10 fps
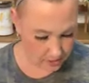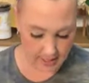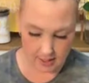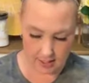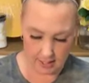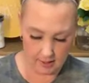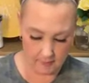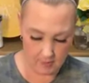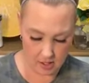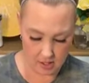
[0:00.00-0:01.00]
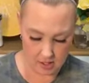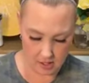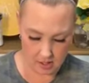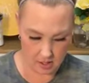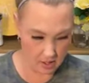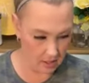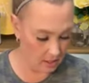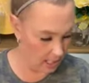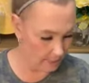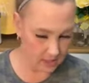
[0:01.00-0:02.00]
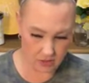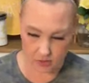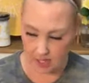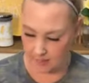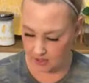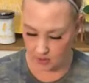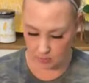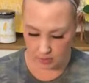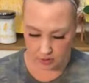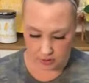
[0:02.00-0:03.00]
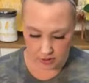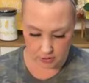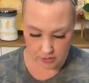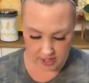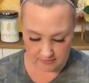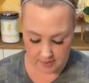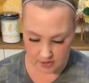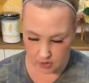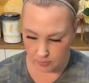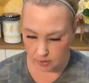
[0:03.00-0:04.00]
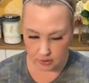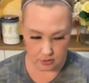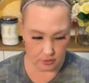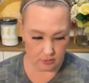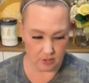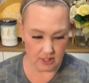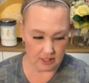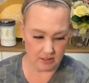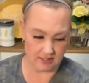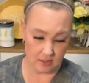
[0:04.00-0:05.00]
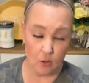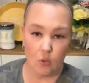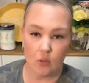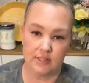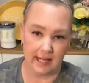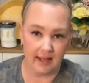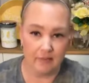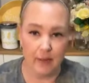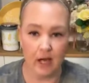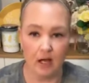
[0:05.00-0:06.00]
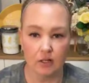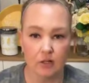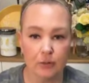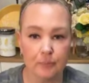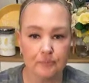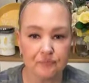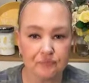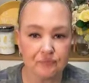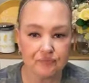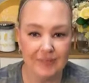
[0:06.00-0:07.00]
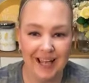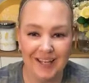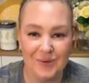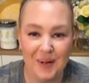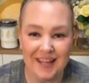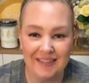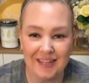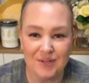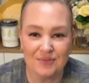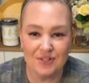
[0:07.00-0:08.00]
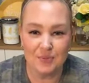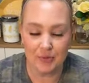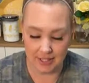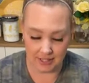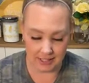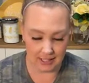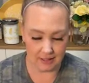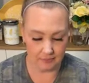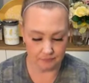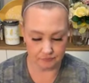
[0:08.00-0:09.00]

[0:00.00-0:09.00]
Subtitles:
All right, I'm gonna try my super glue. If my super glue doesn't hold, I have my hot glue. Hi, Gwen, thank you for sprinkling.